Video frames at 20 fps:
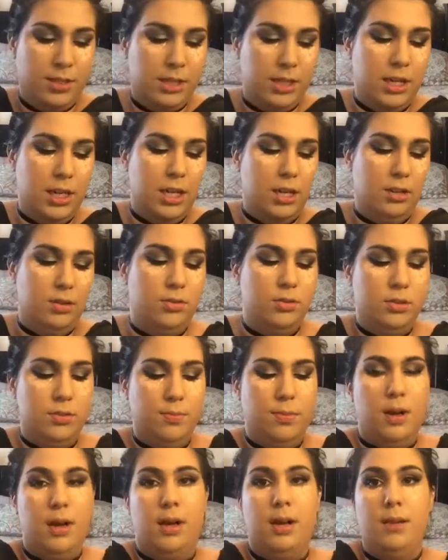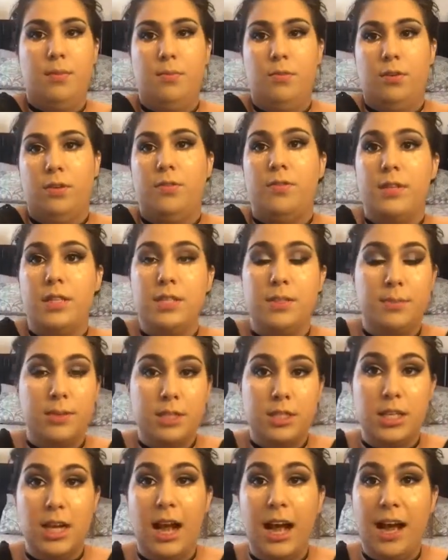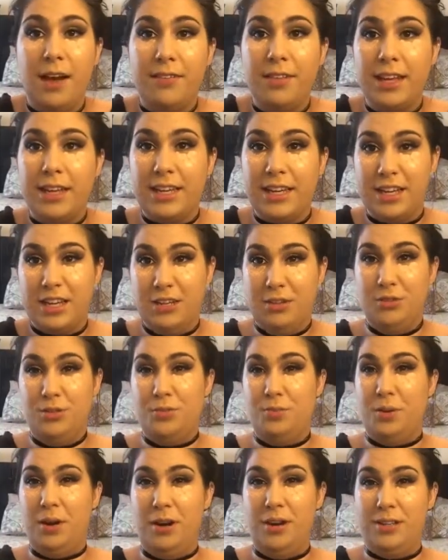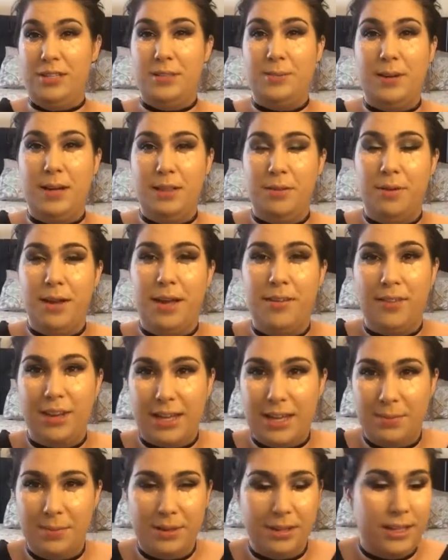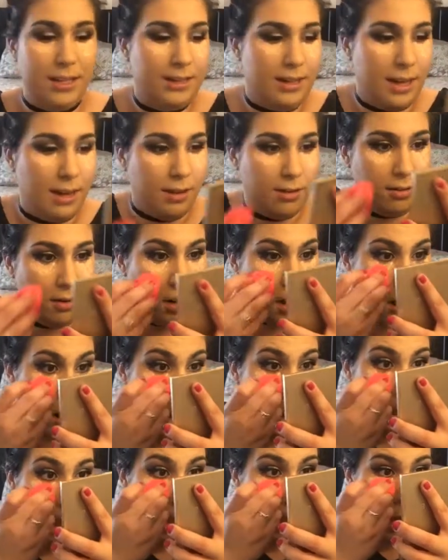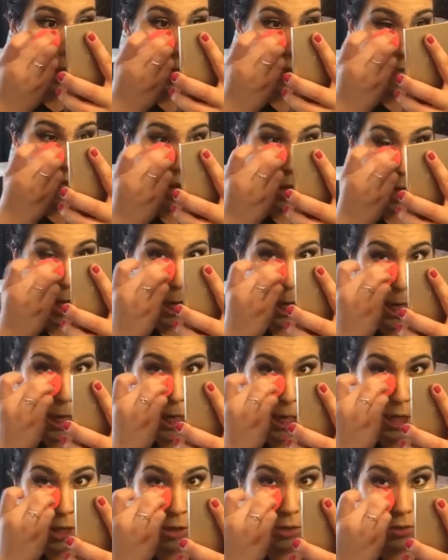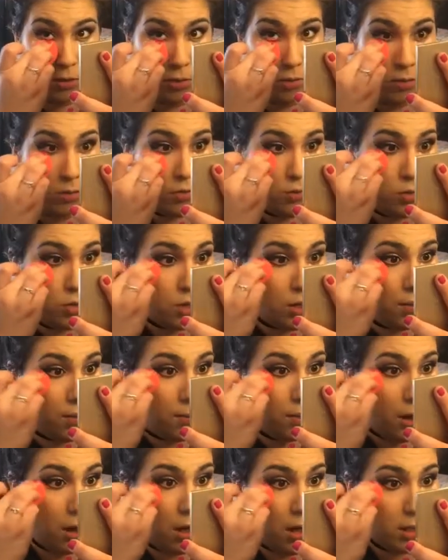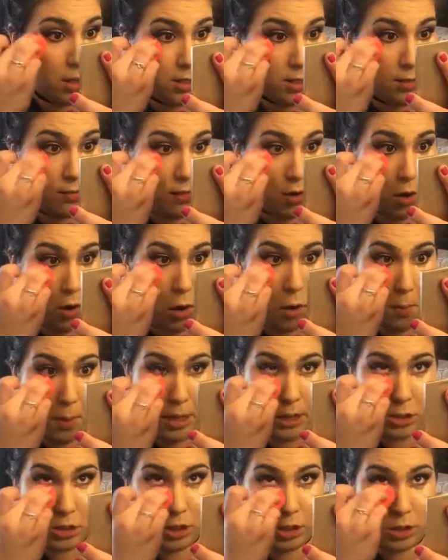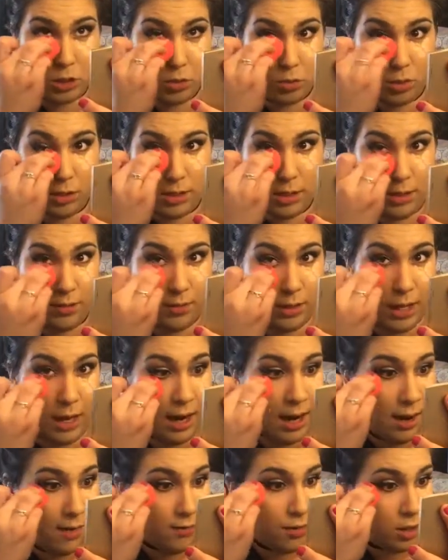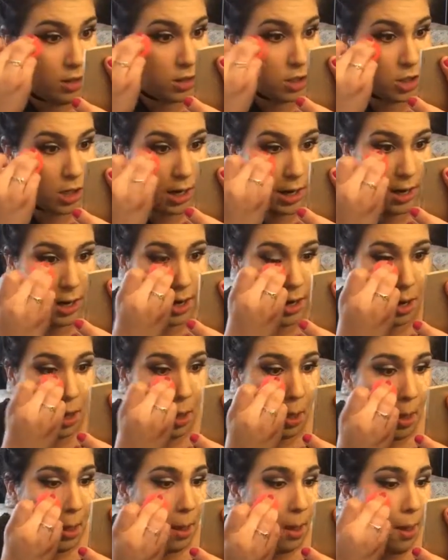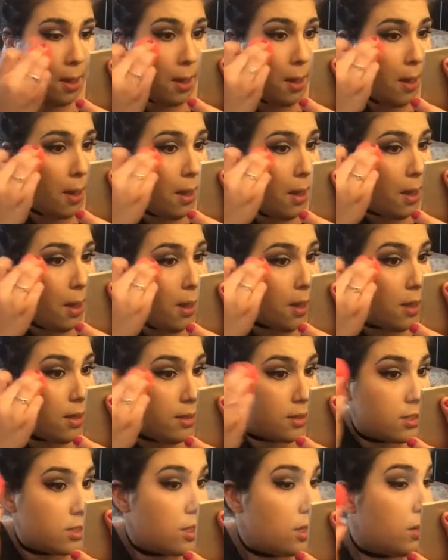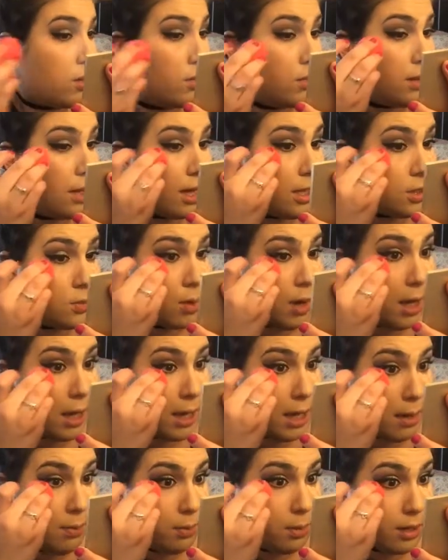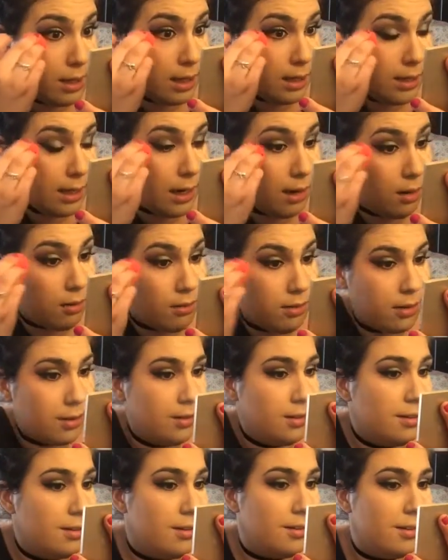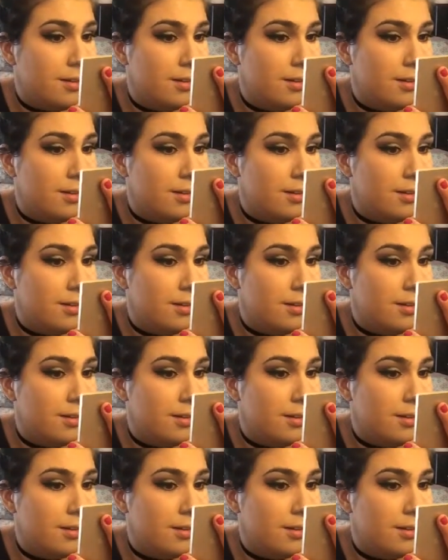I'm just going to use my Morphe sponge. I have like a huge box, by the way, if I keep looking down. I have a huge box of all my drugstore stuff that I have not tried. So that's why I keep looking down.